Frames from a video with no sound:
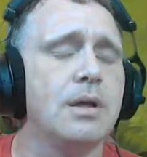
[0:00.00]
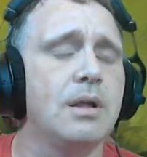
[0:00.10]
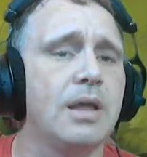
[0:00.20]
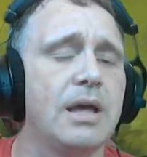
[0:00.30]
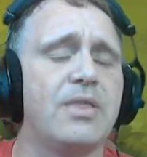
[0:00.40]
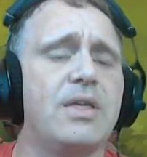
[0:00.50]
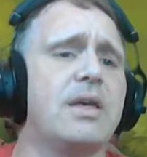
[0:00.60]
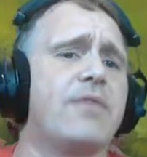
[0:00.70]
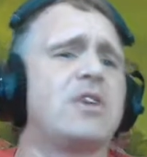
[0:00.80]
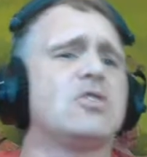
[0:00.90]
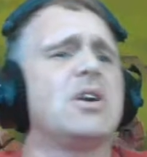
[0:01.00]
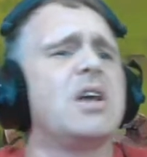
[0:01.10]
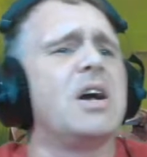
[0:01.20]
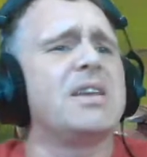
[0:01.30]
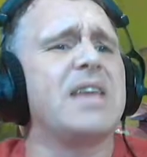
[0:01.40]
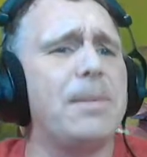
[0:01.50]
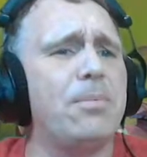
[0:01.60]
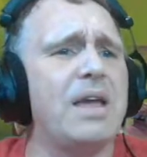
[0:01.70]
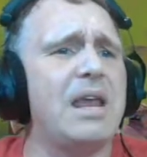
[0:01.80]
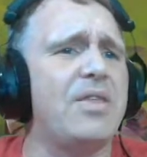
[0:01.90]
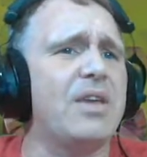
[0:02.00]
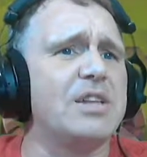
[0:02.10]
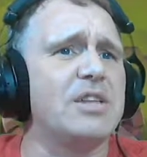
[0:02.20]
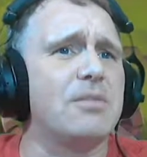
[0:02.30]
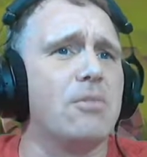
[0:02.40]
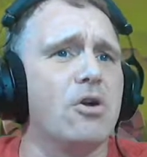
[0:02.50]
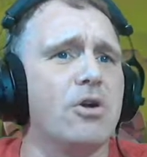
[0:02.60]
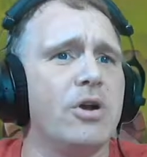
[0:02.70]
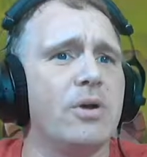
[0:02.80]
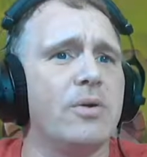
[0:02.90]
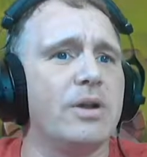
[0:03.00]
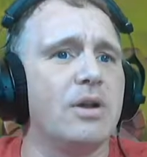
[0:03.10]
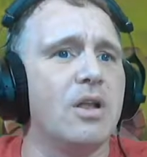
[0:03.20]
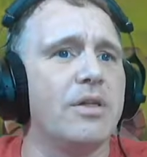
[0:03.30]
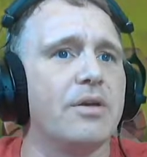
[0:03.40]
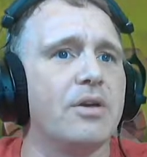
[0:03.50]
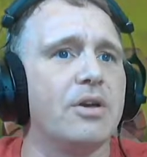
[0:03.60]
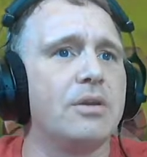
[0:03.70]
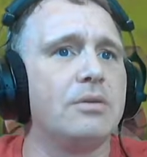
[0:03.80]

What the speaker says: Like I think if I draw an untapped land, I think I just Morrow and call it good.